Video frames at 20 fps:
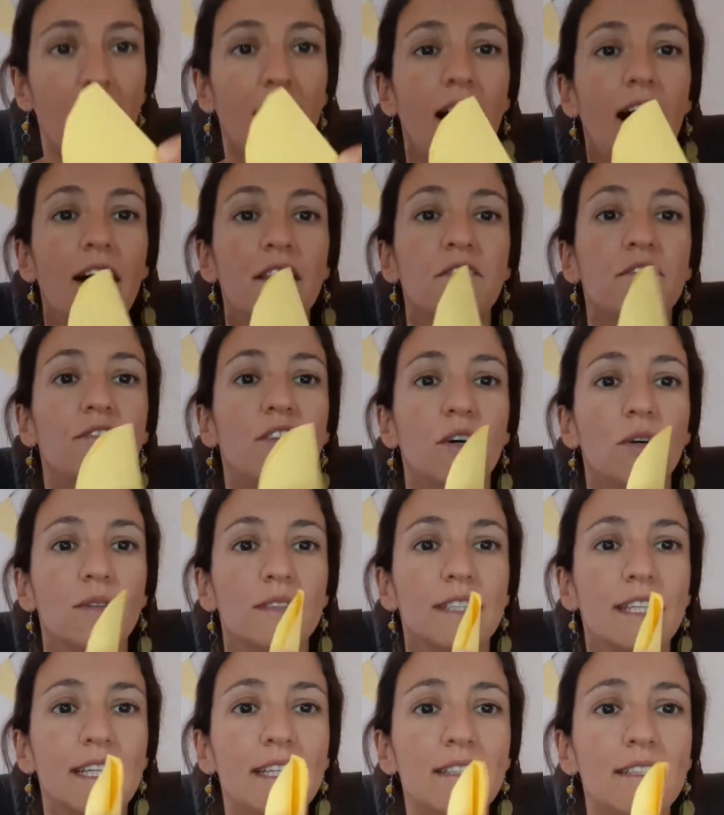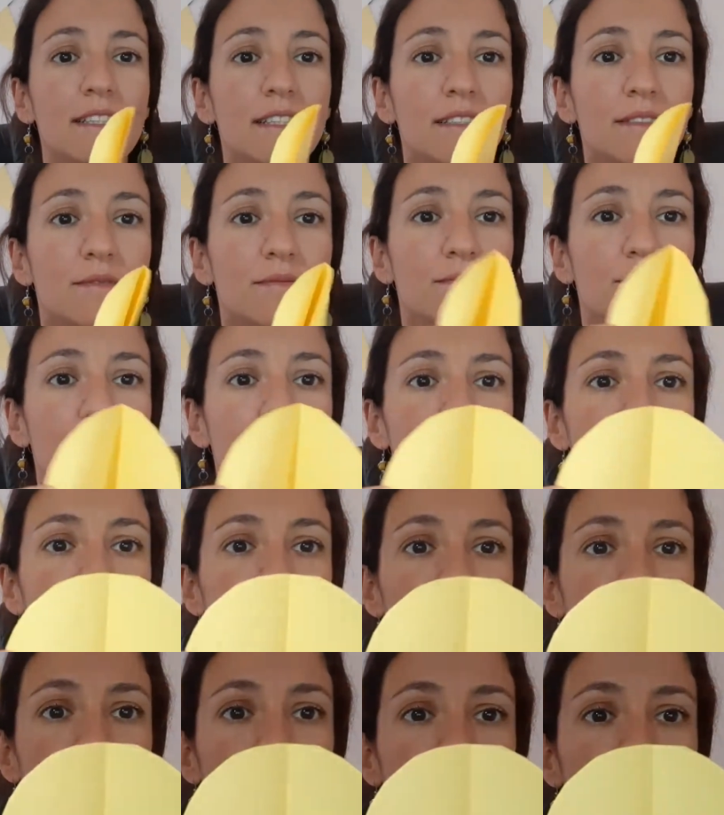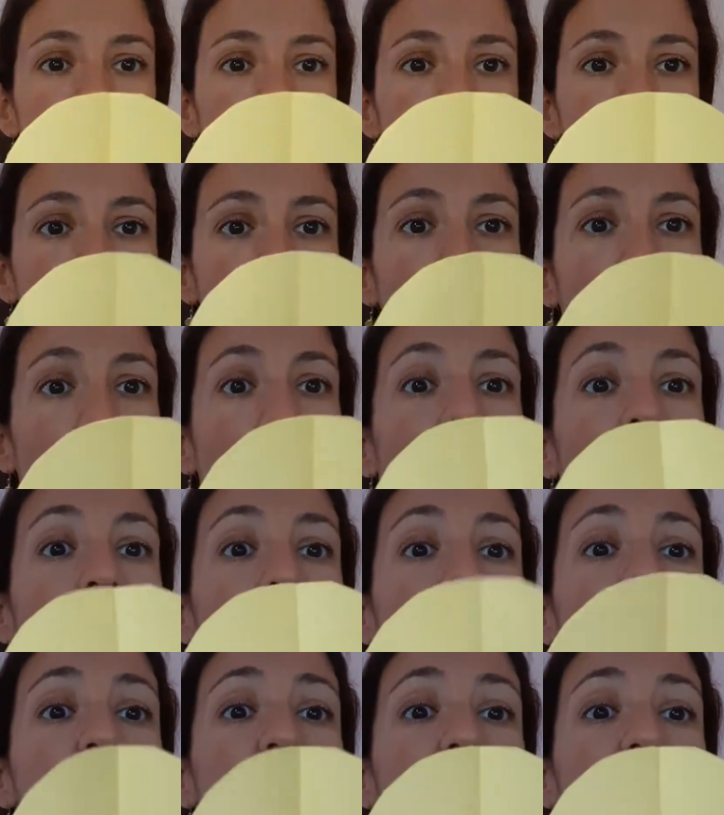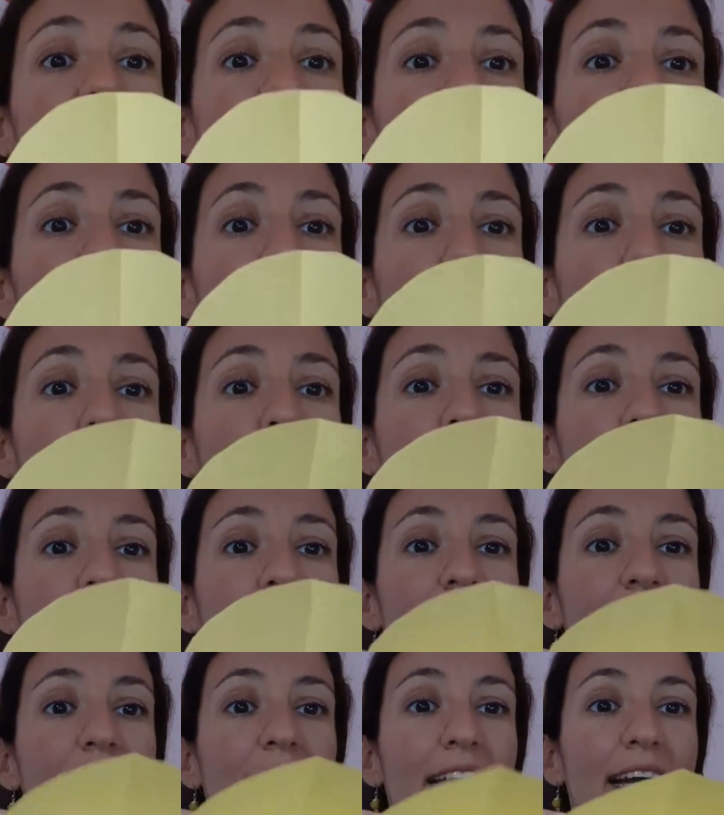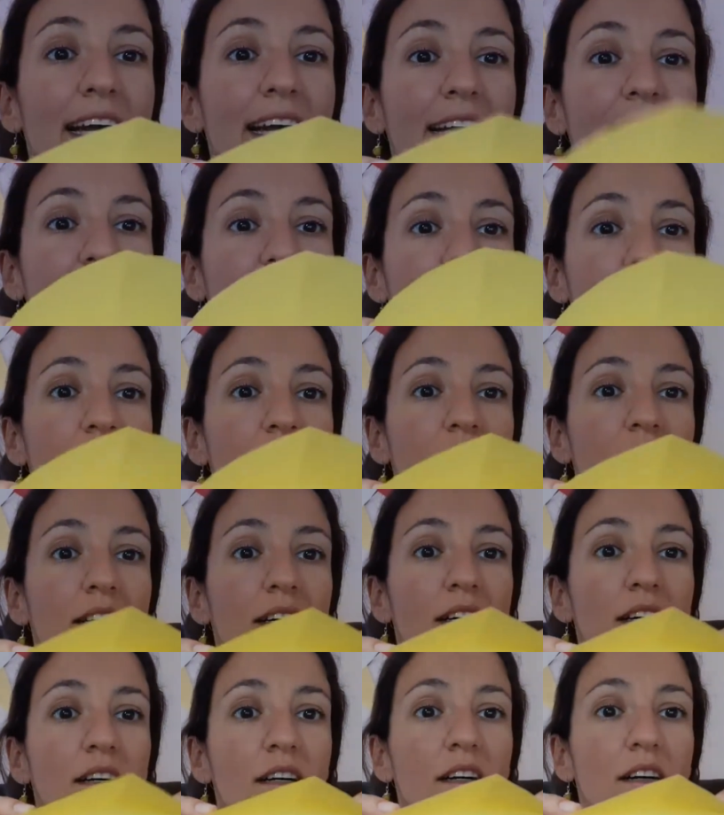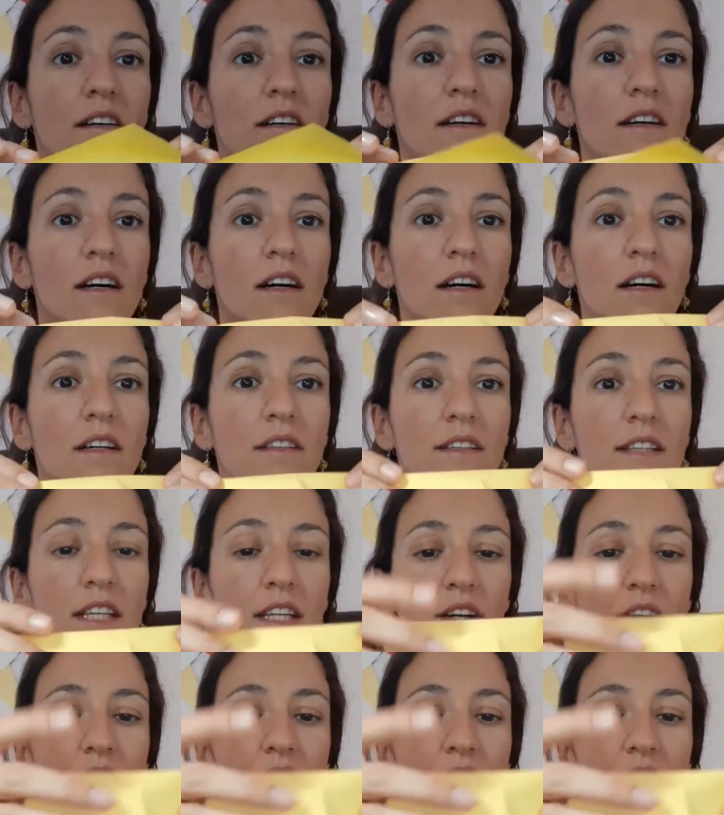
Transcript: Unfold it and fold it again on the